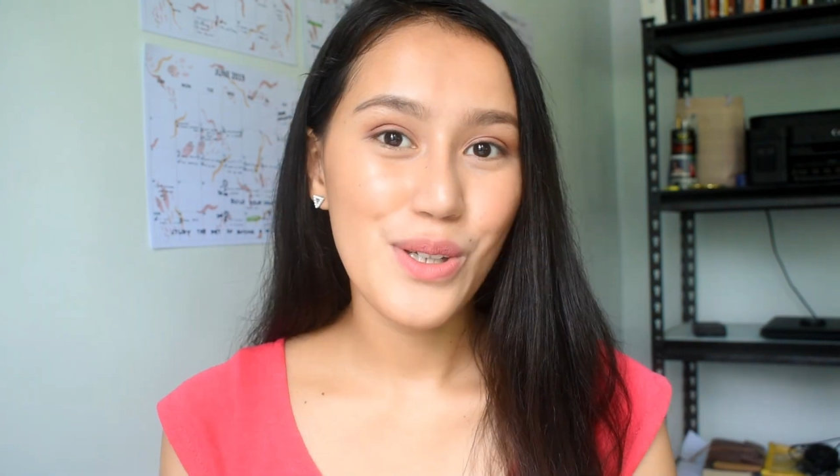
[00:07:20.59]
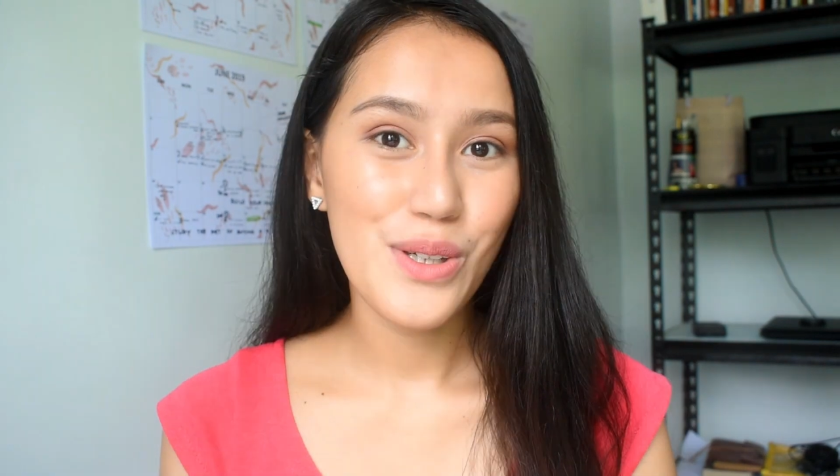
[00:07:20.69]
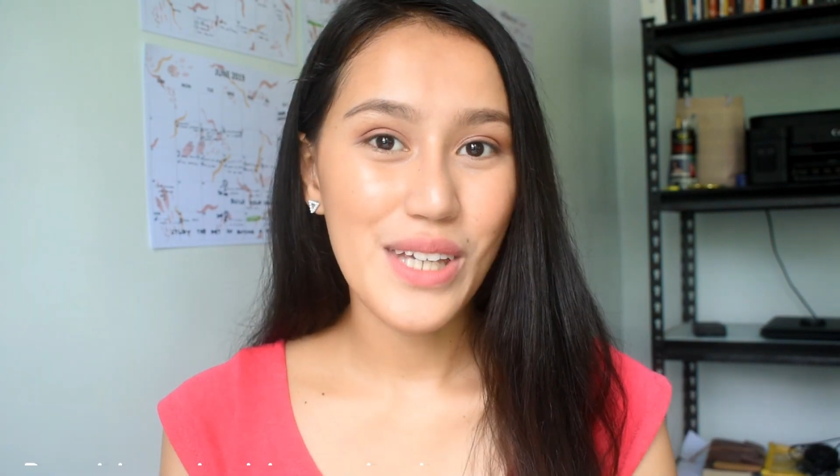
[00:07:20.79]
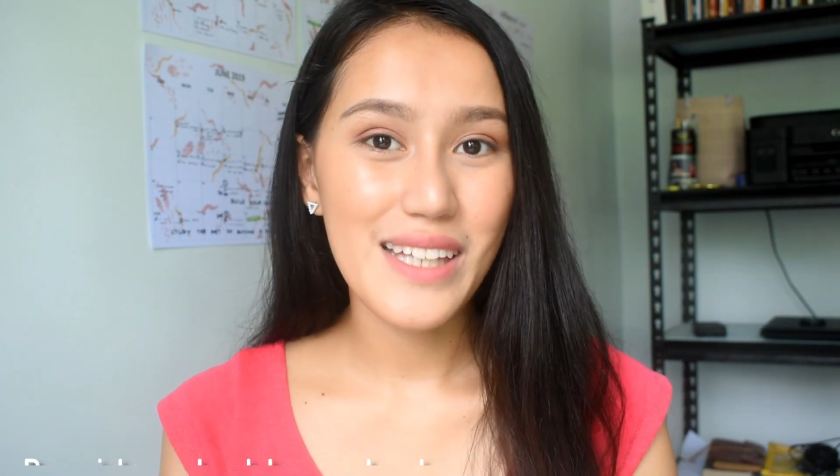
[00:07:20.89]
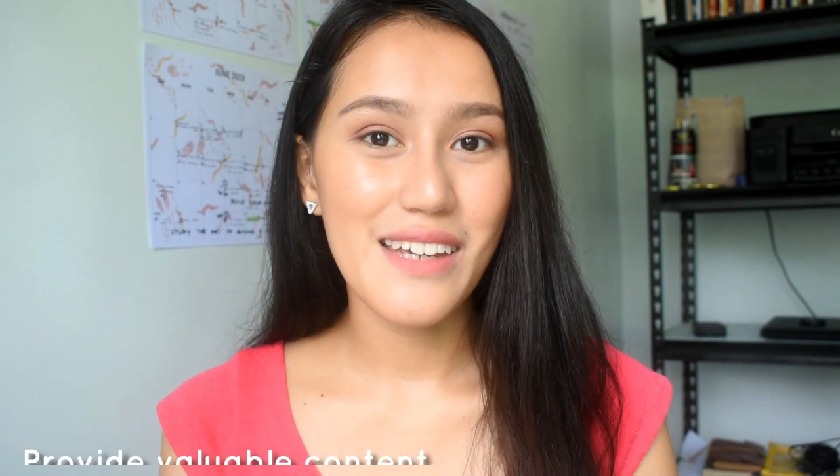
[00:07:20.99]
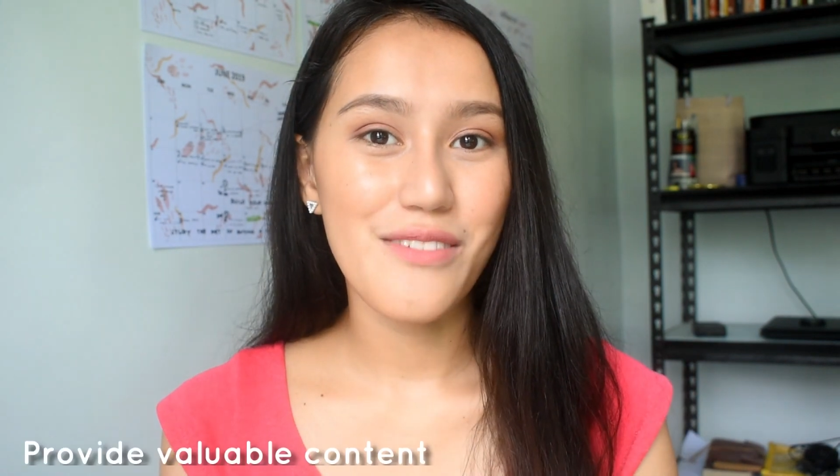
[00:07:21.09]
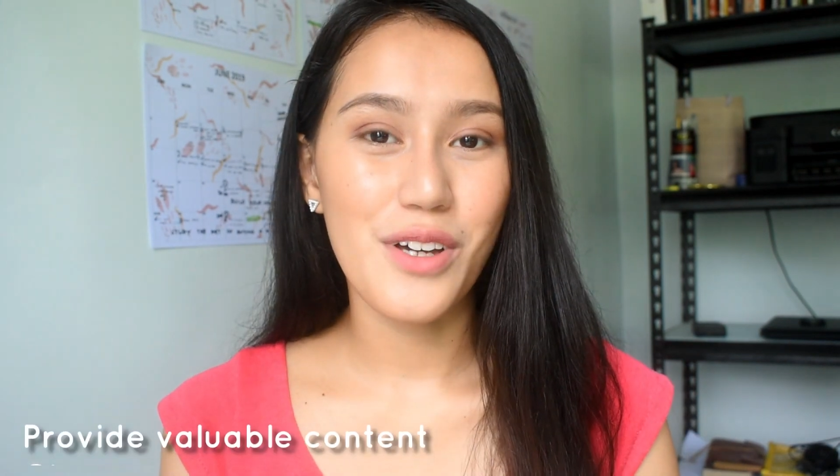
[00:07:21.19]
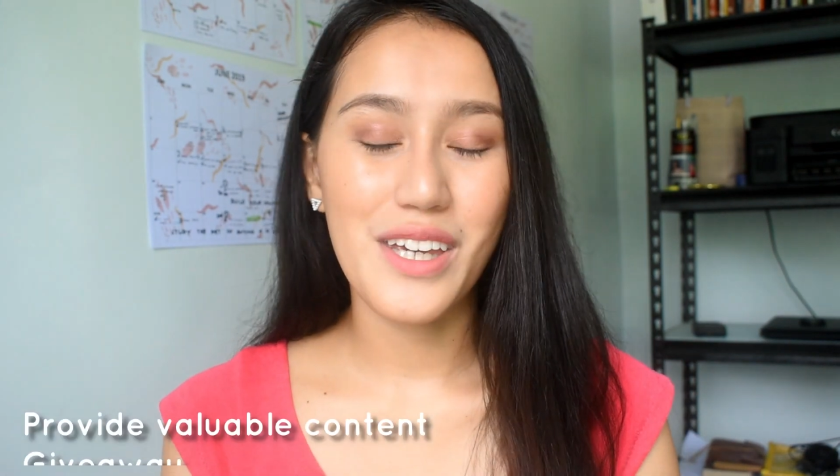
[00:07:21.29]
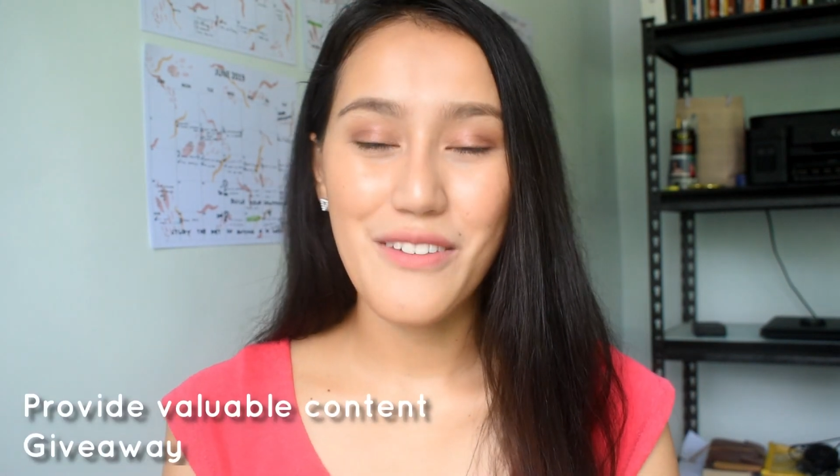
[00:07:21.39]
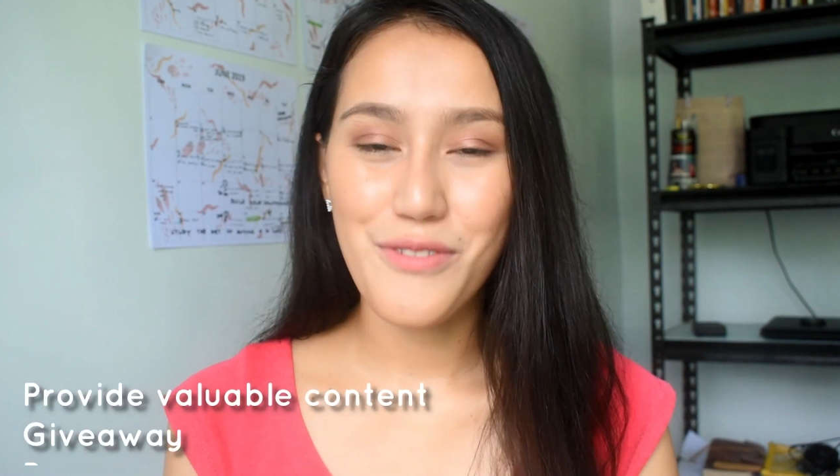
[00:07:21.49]
So you can give
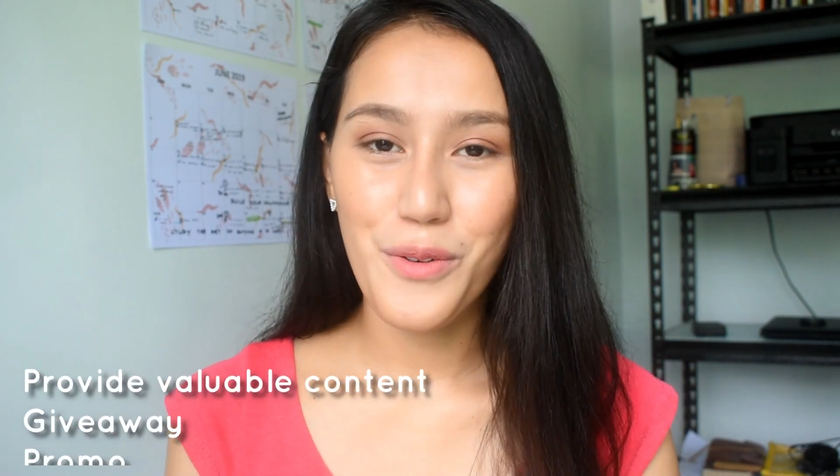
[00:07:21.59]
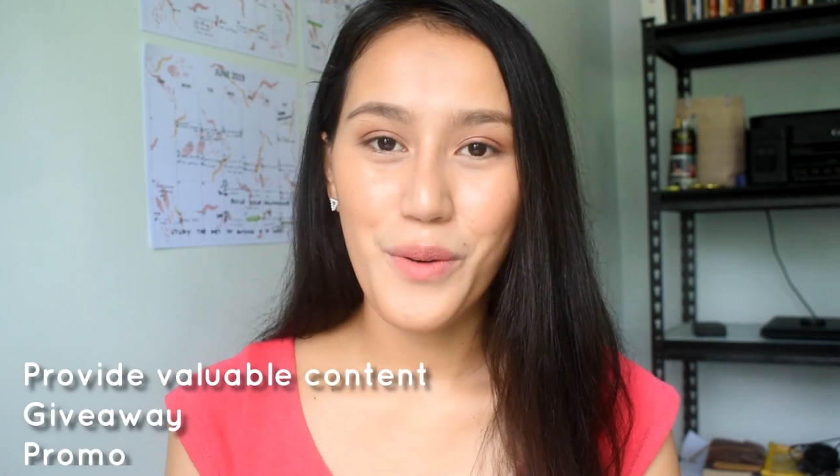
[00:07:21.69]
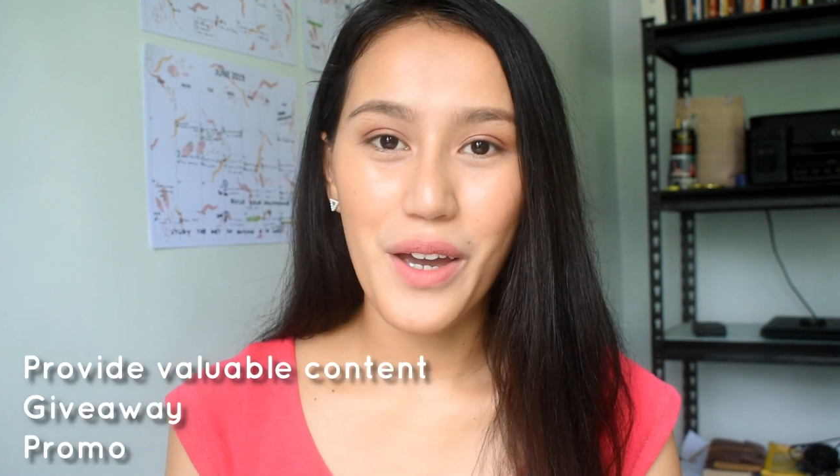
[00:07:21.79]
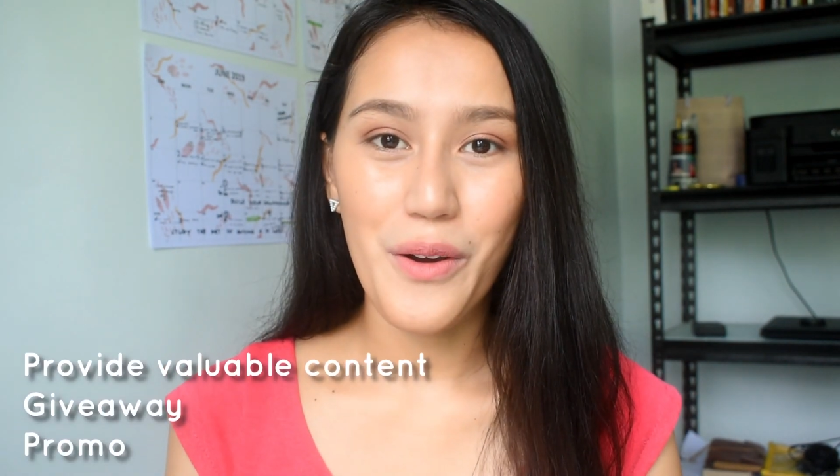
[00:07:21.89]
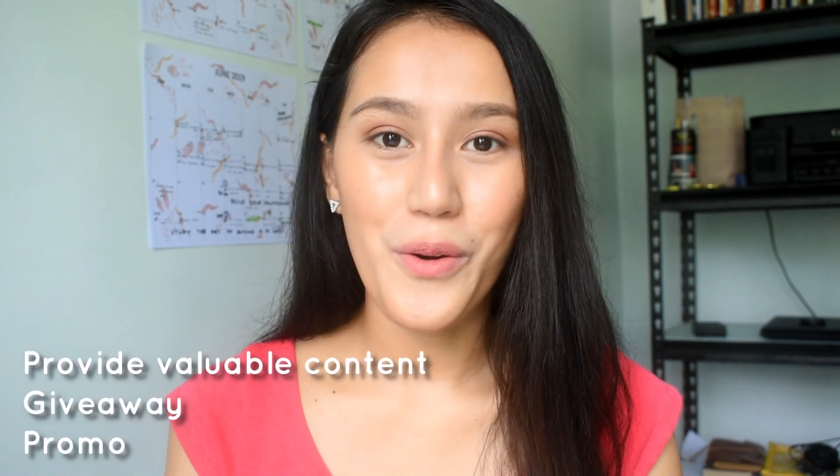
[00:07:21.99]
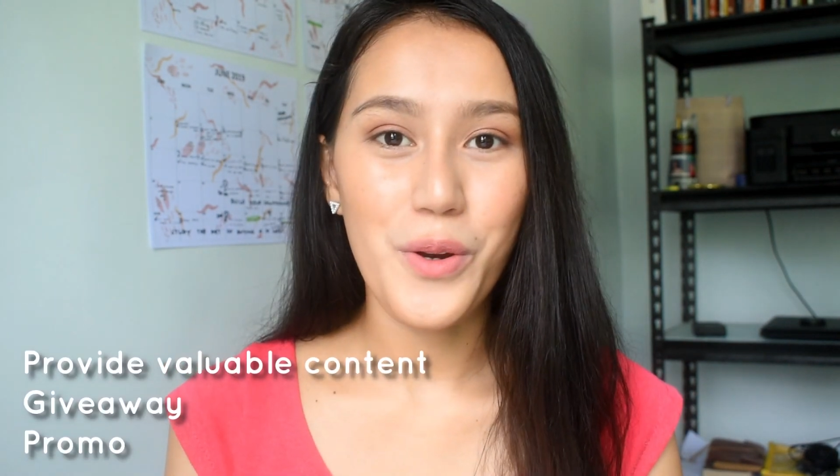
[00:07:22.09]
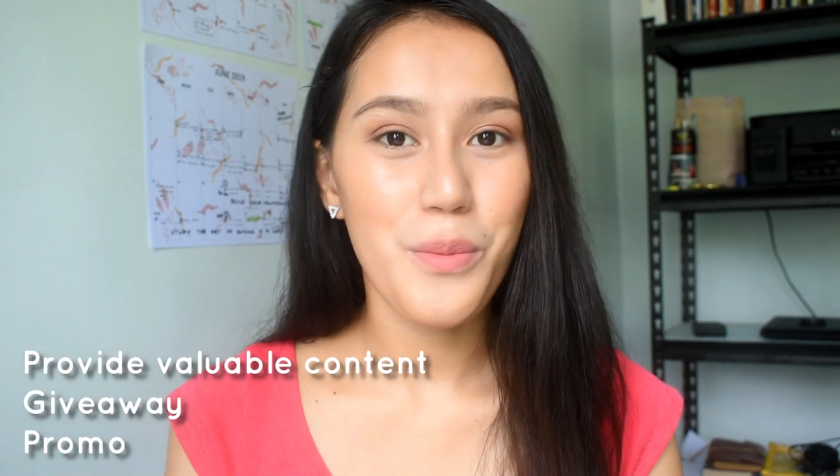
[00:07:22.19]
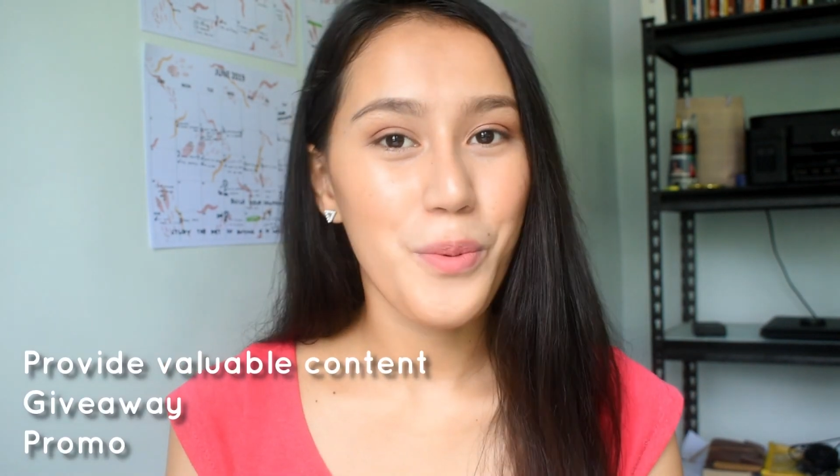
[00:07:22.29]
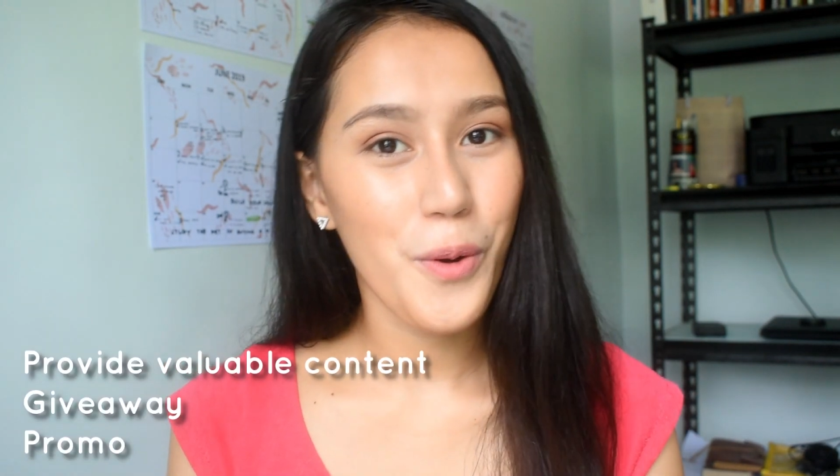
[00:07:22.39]
a giveaway or a